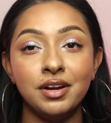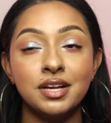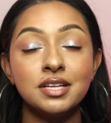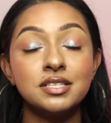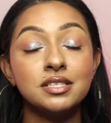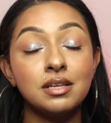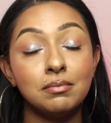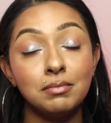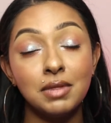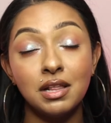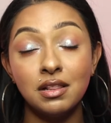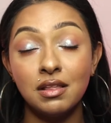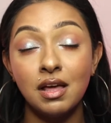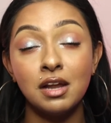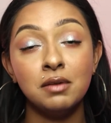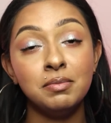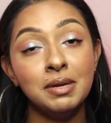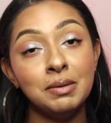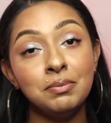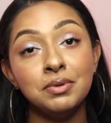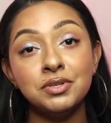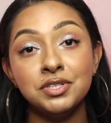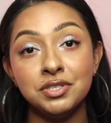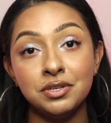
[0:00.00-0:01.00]
Cause a lot
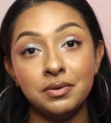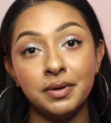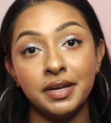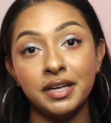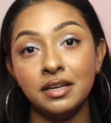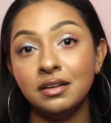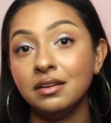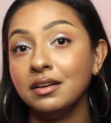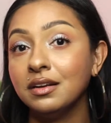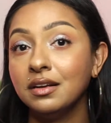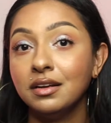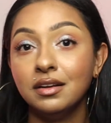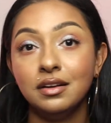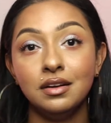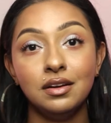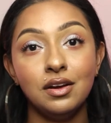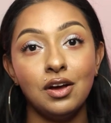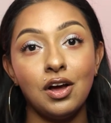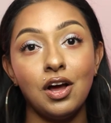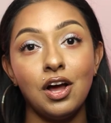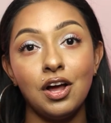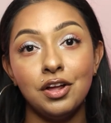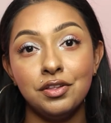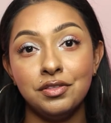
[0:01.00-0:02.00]
of people do it
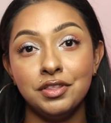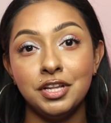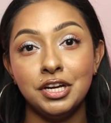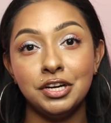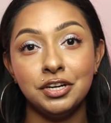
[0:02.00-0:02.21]
on